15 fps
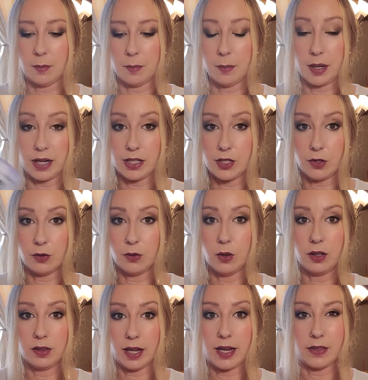But I do
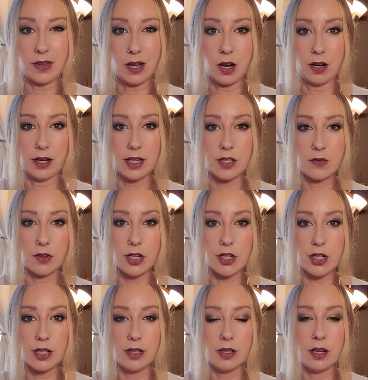like the Onyx
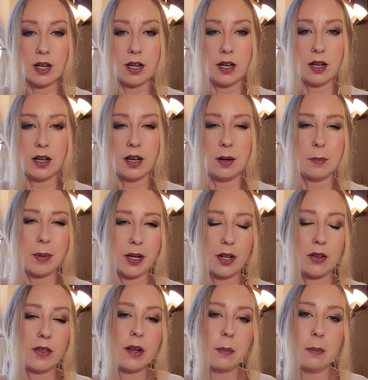version
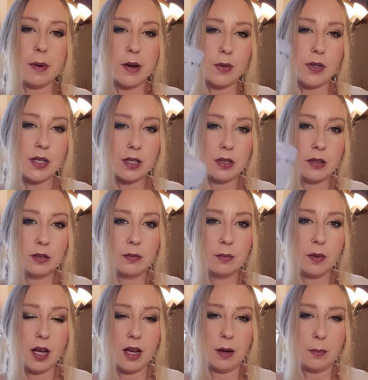better than most
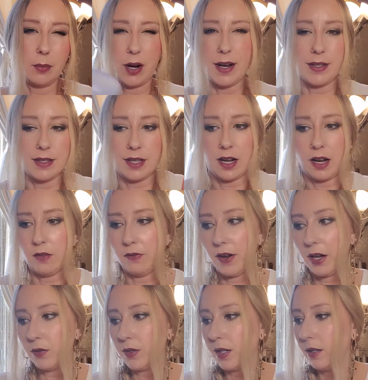brands that I have
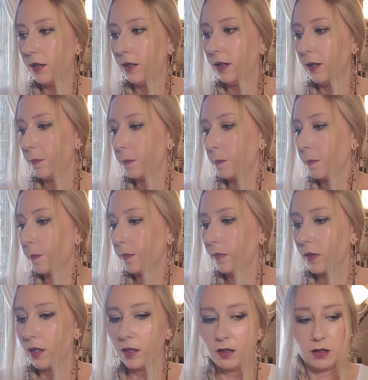found.
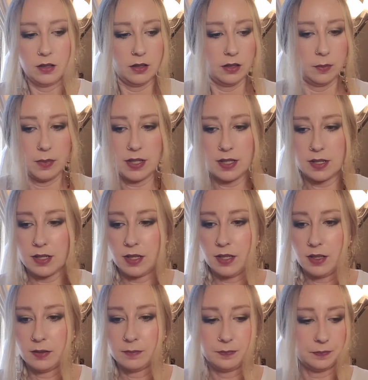Let me
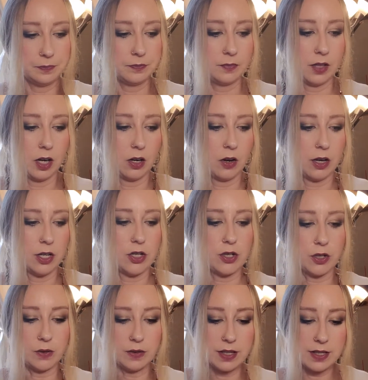see. I'll go ahead and show
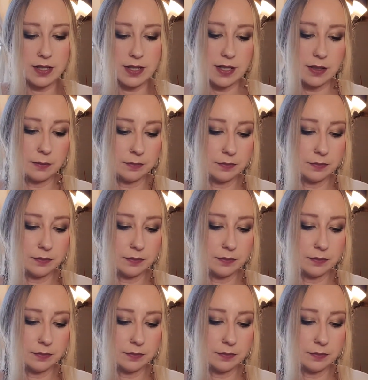you this.